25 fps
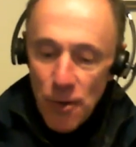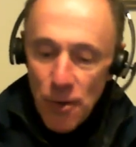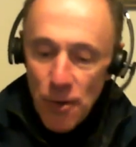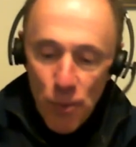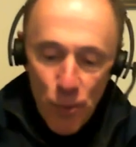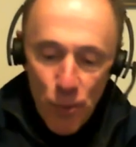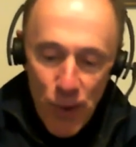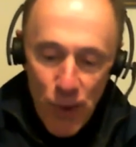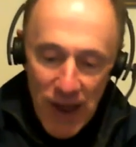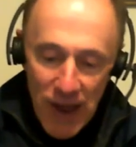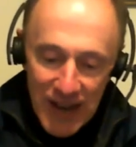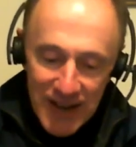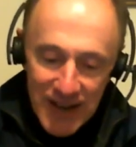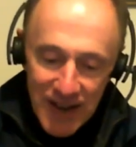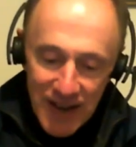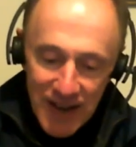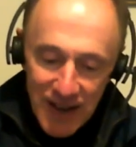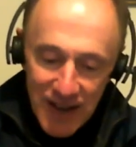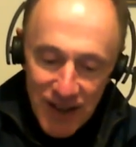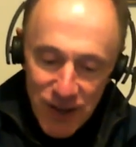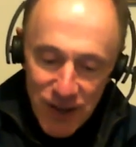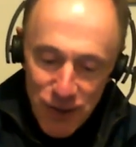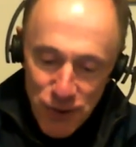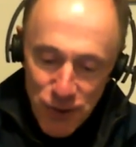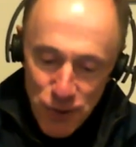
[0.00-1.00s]
When
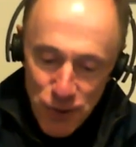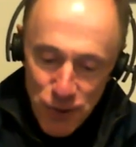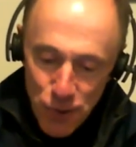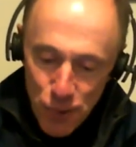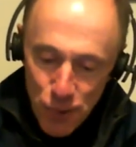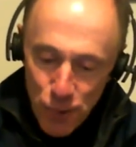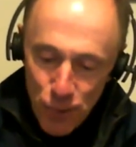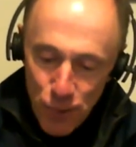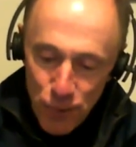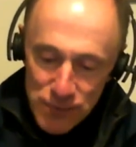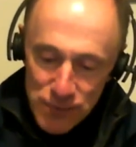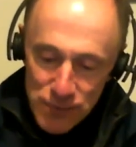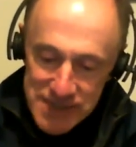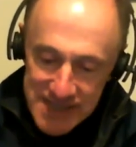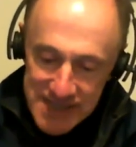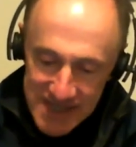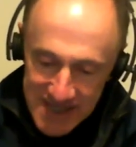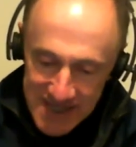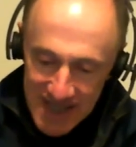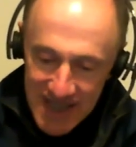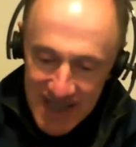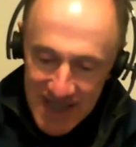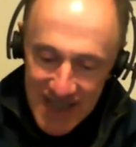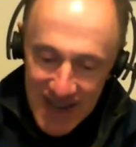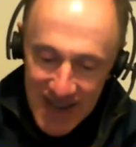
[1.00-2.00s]
you
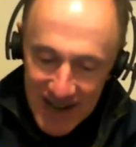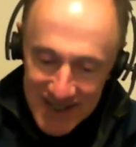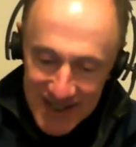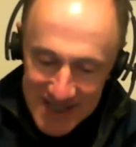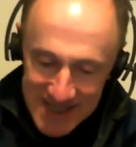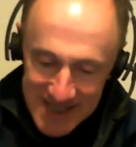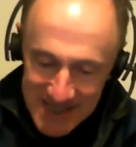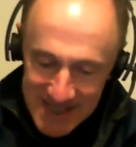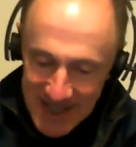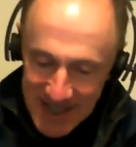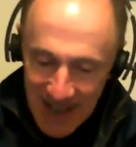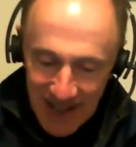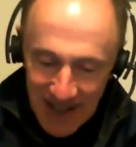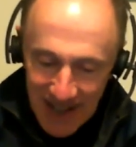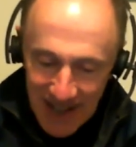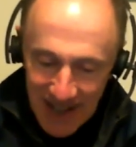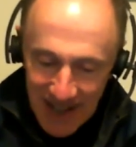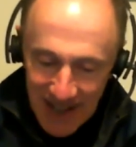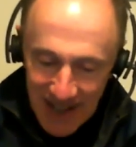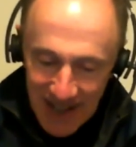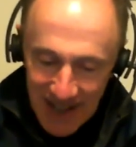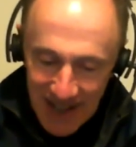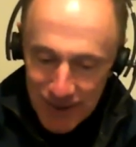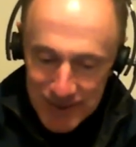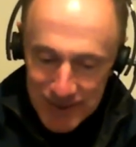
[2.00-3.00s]
see an
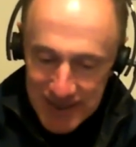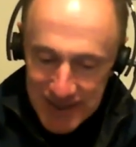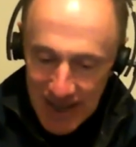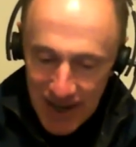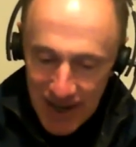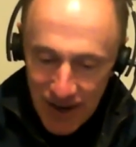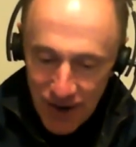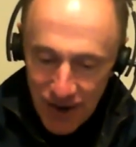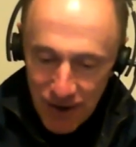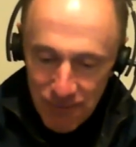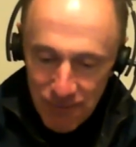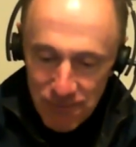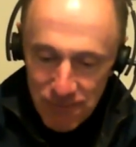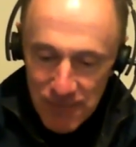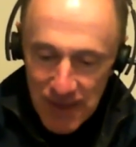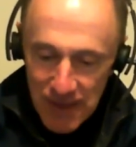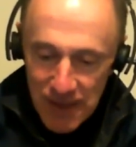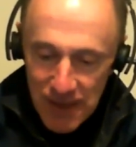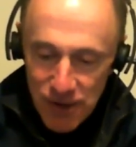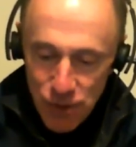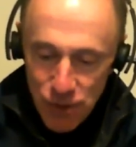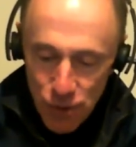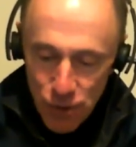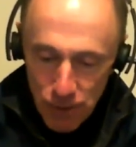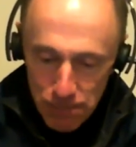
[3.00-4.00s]
assailant out there,
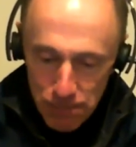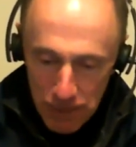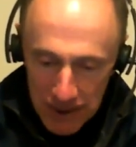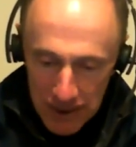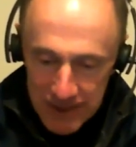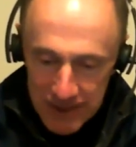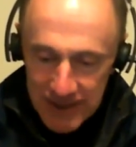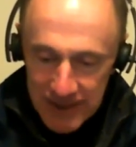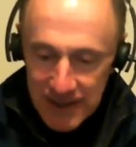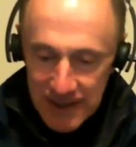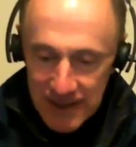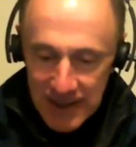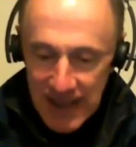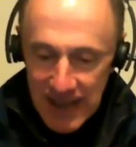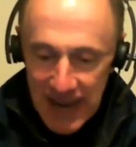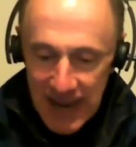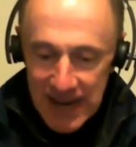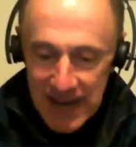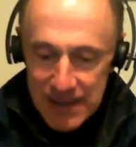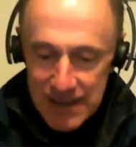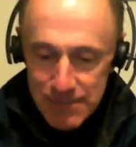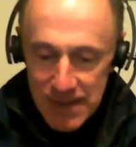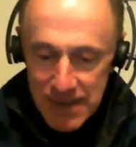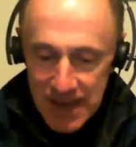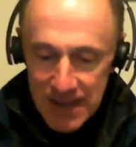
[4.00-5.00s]
your political
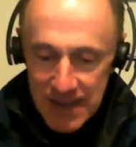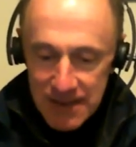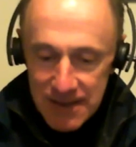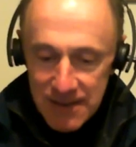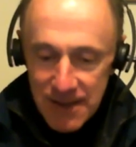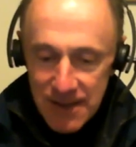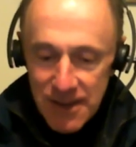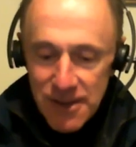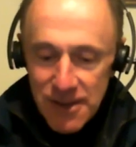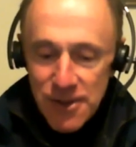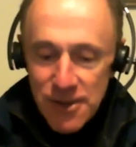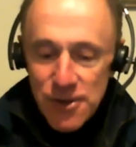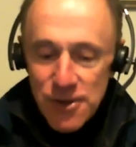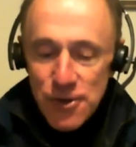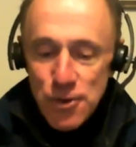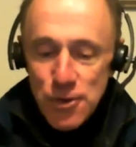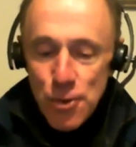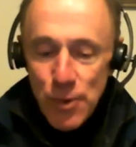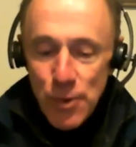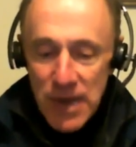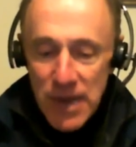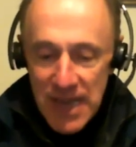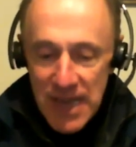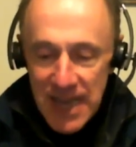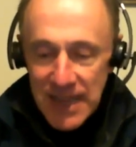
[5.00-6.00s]
enemy,
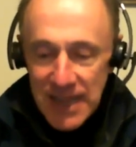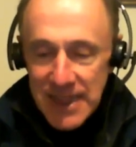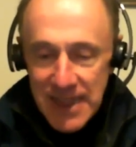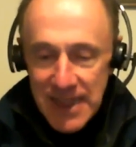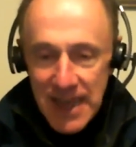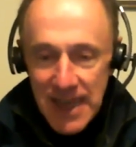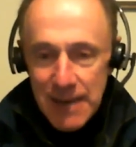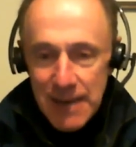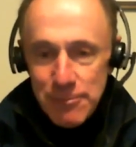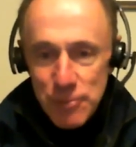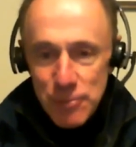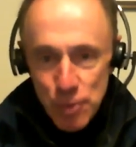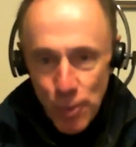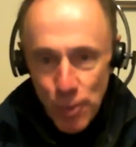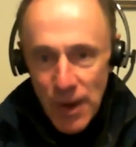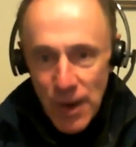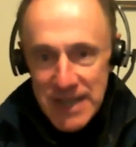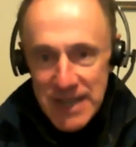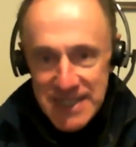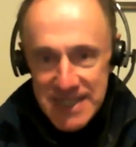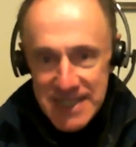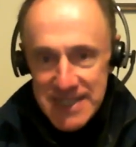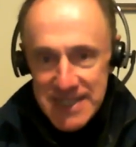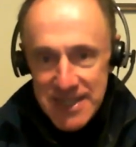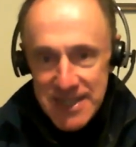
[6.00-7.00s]
you hit them
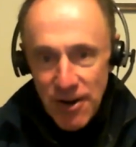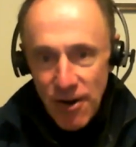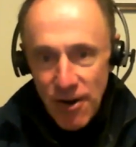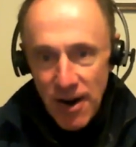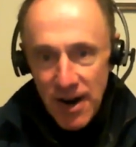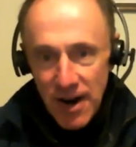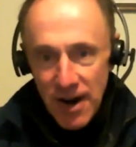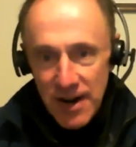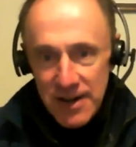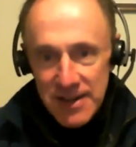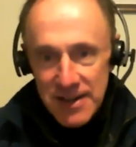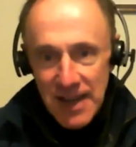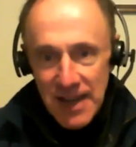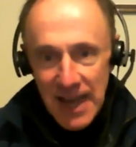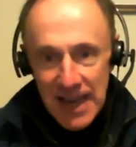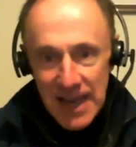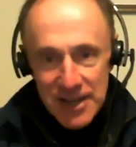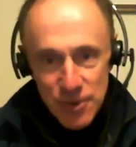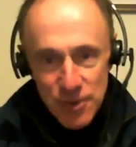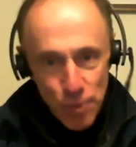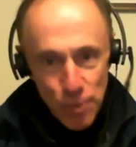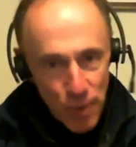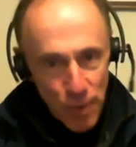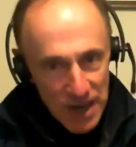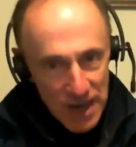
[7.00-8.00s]
twice as hard
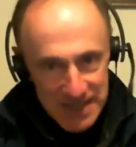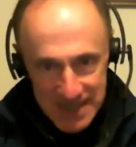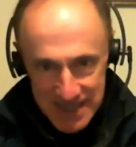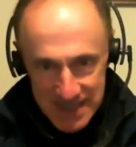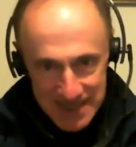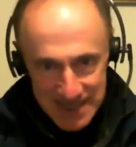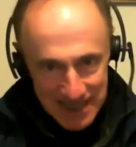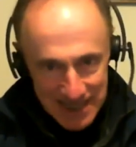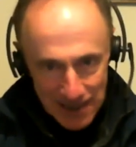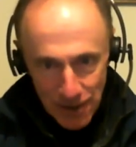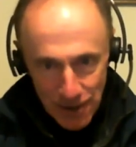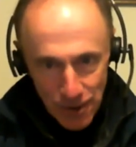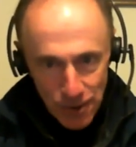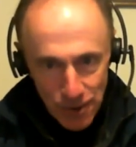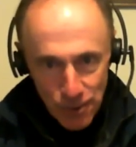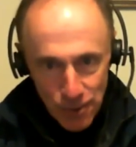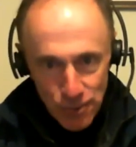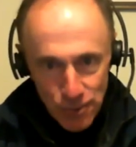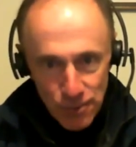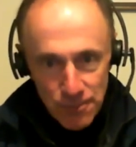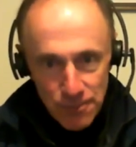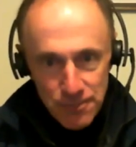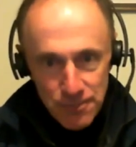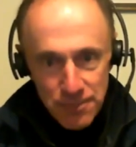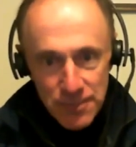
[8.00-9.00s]
and twice as
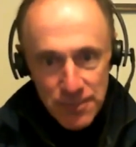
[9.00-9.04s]
low.